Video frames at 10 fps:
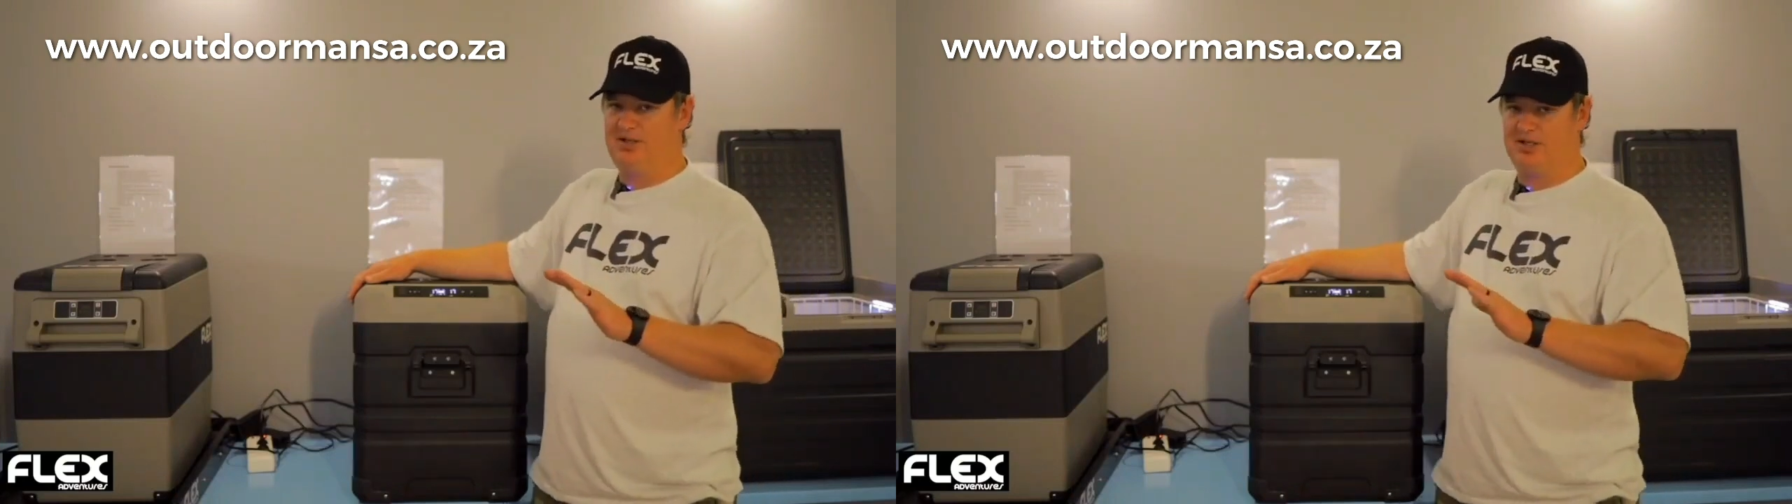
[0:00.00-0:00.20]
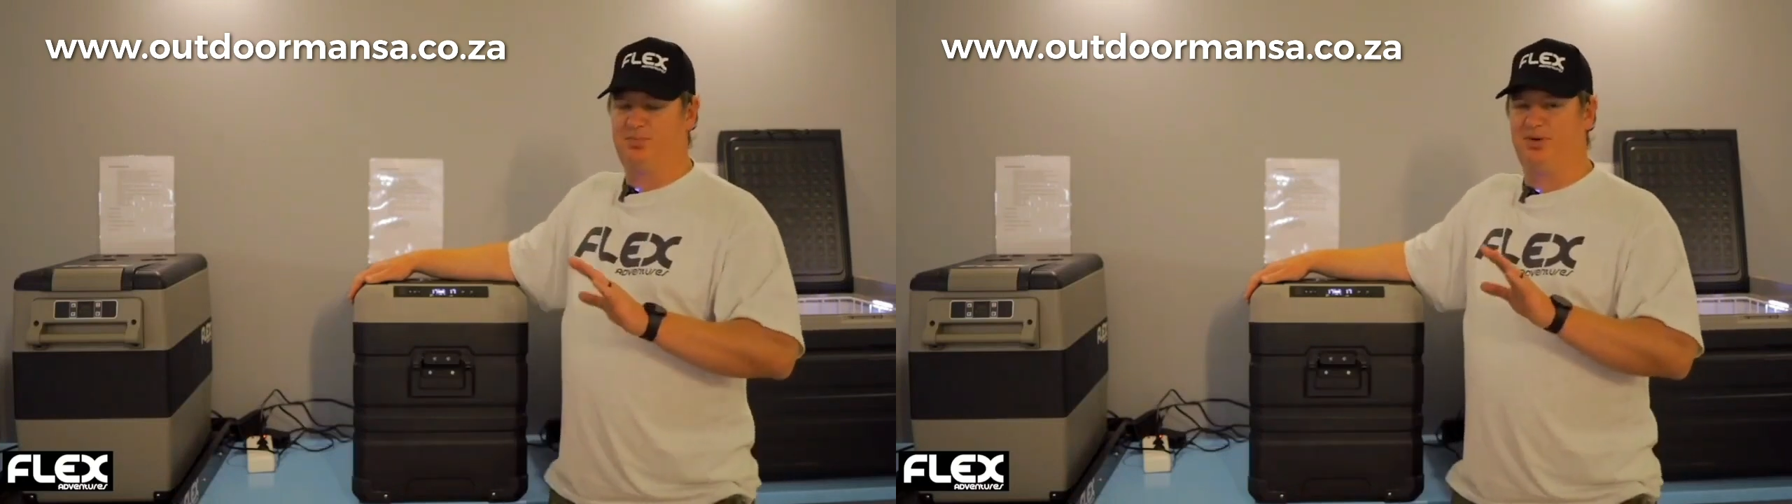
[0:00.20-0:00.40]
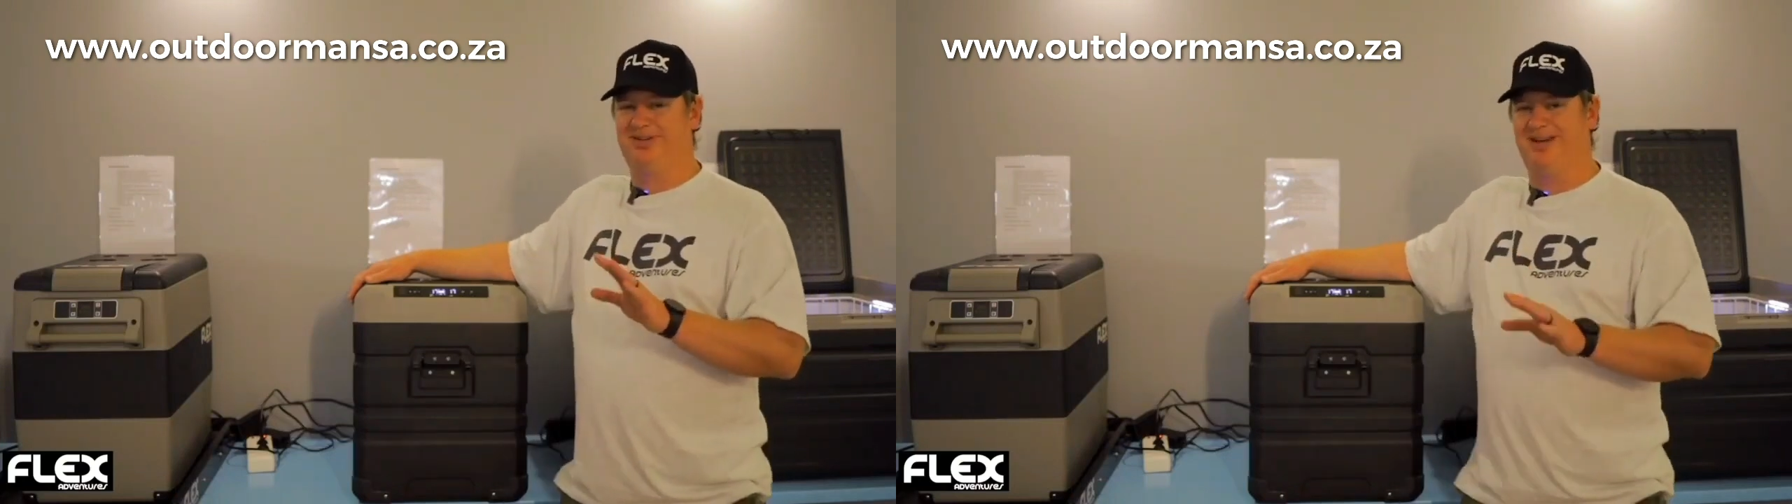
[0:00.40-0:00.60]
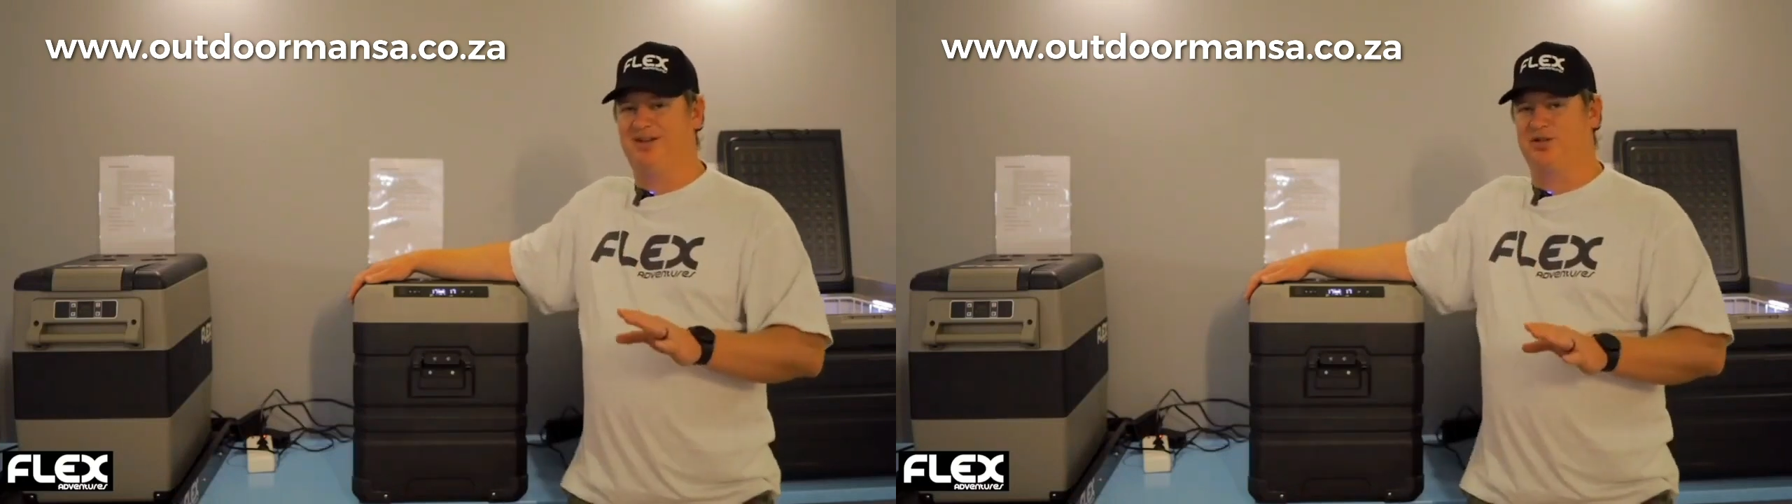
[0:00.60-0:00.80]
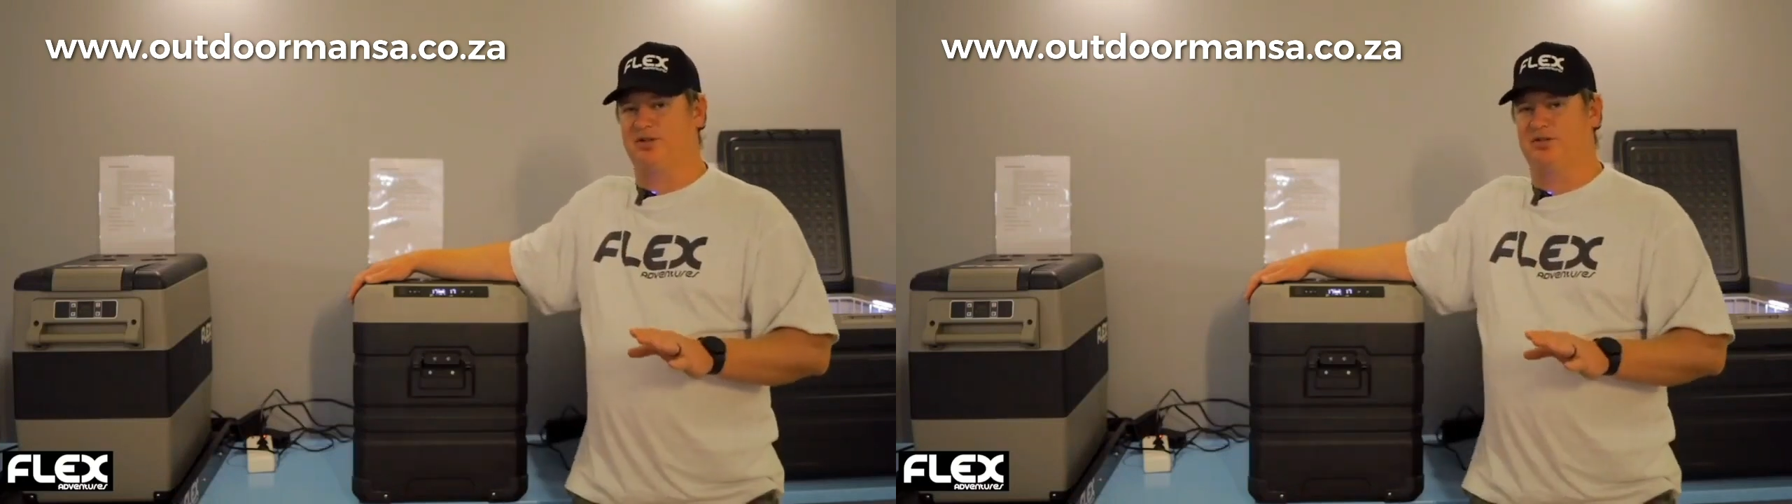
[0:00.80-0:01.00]
just
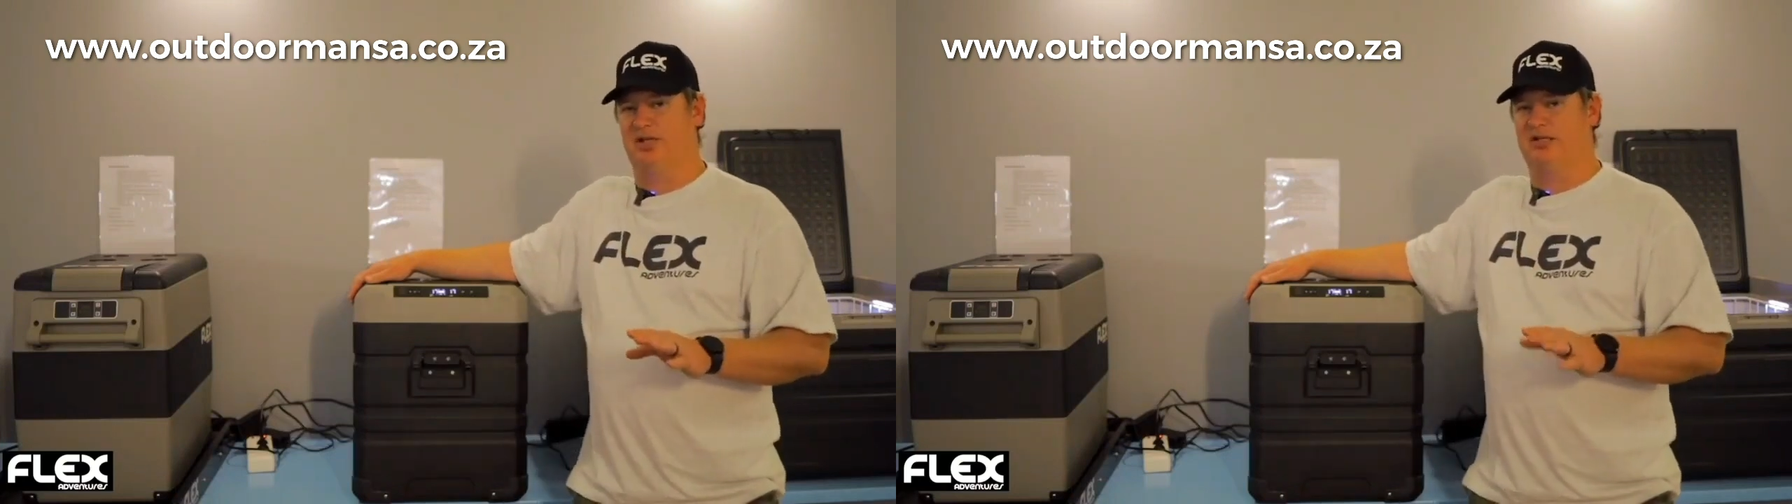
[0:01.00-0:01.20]
protections.